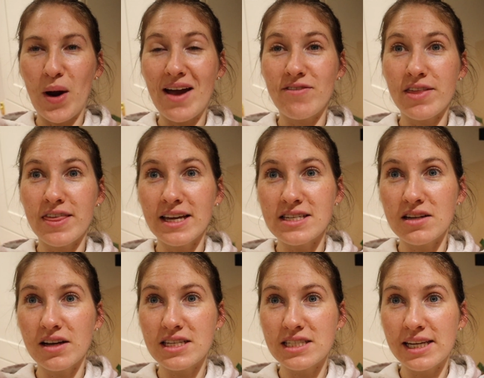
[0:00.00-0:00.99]
everything is
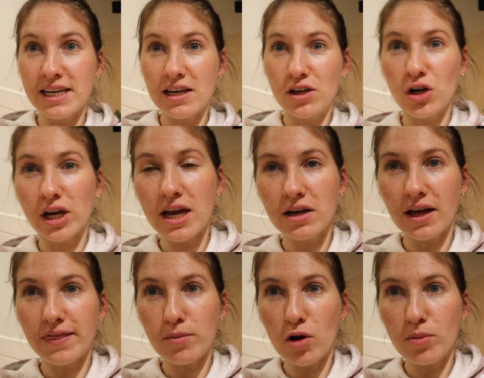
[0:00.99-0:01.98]
nicely cooking
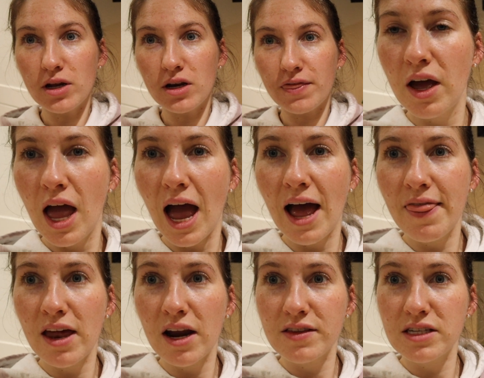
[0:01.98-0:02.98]
at the moment, and
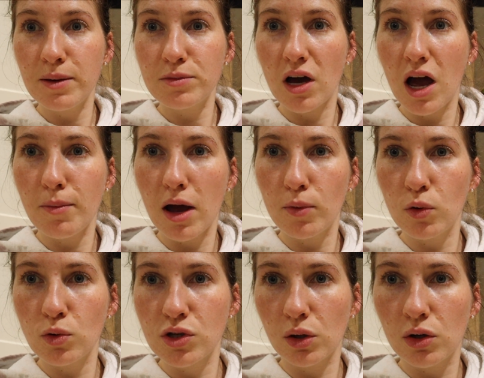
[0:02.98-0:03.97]
then at the same time I'm
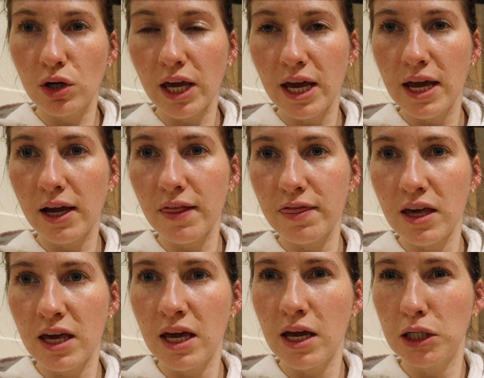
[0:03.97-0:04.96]
also cooking
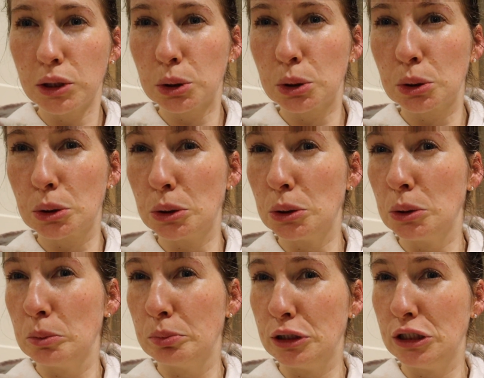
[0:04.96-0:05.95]
the
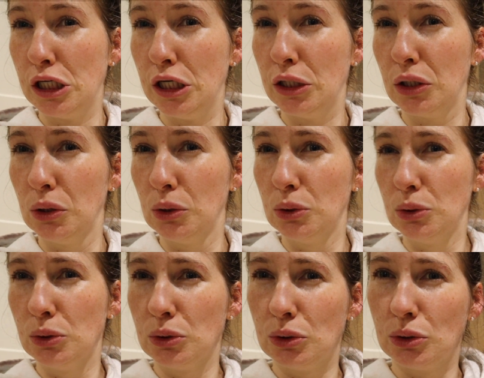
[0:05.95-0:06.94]

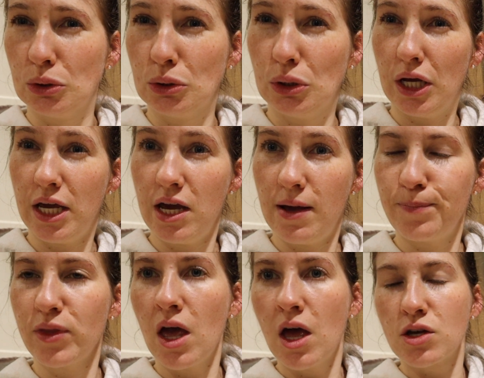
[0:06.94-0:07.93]
potatoes here.
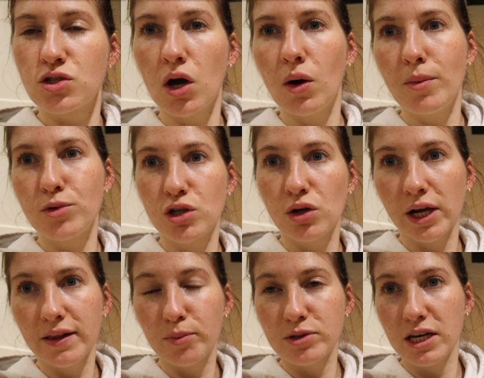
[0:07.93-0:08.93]
So I'm just
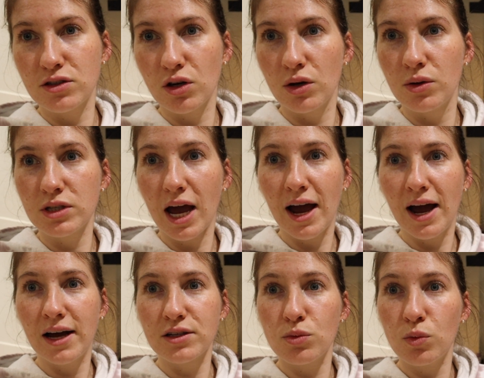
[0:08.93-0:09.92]
cooking the potatoes
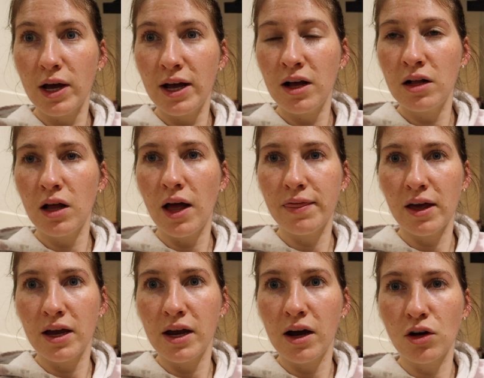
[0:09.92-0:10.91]
as well, and
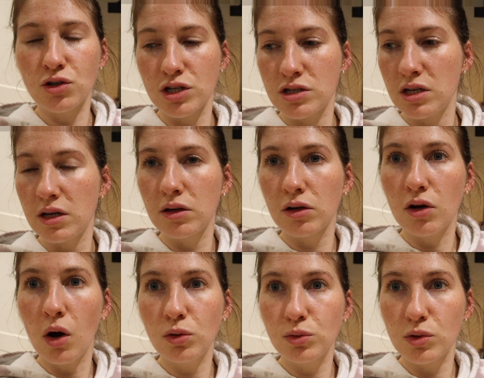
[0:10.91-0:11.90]
they are just in
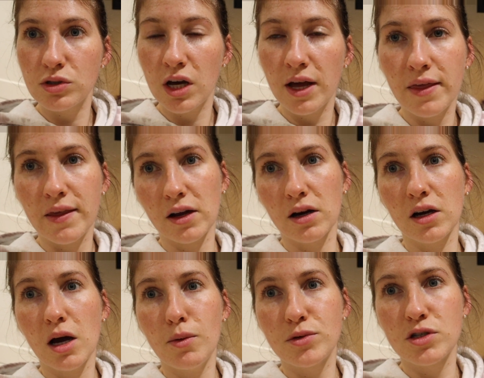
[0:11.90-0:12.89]
cold water, and then they're going to
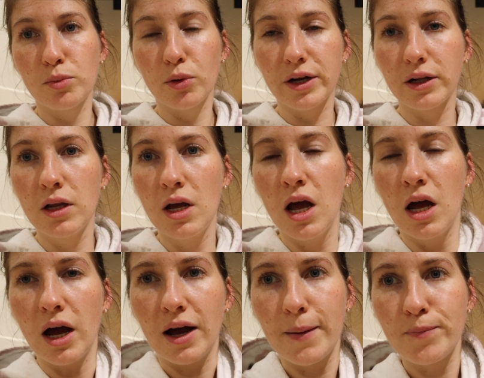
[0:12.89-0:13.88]
come up to the boil.
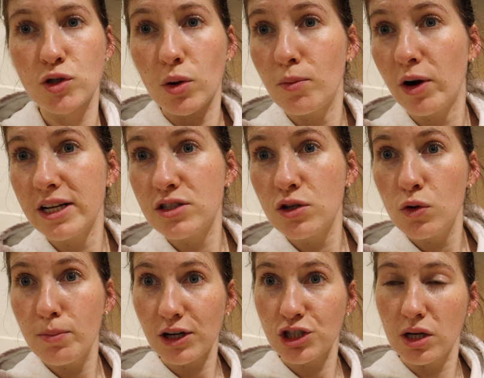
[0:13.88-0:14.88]
So I'm ready to
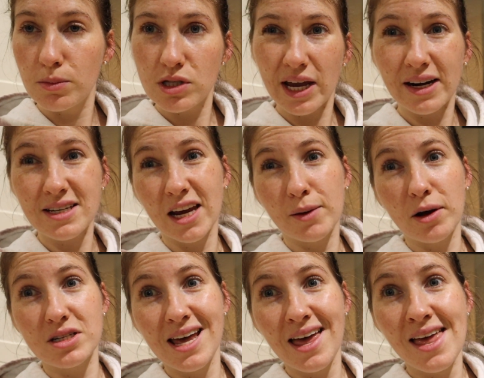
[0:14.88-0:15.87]
mash them. So they're going to take
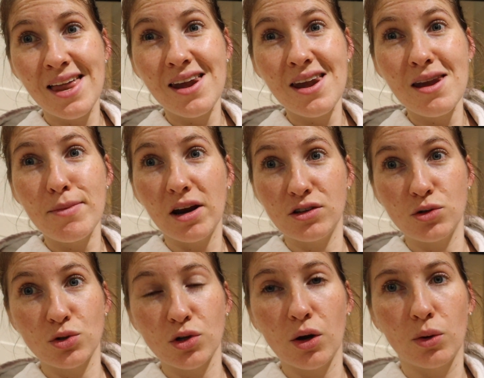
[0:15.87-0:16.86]
about 10 minutes
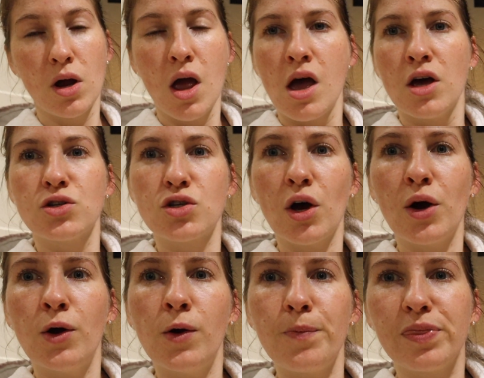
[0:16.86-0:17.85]
or so.
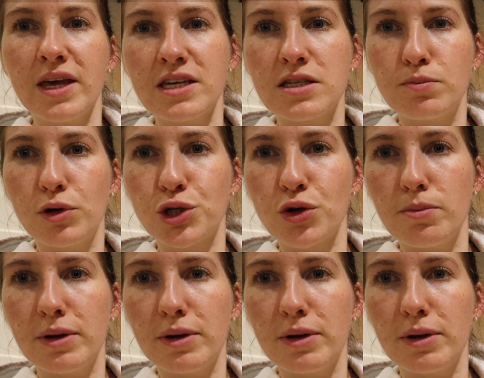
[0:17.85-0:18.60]
So this mushroom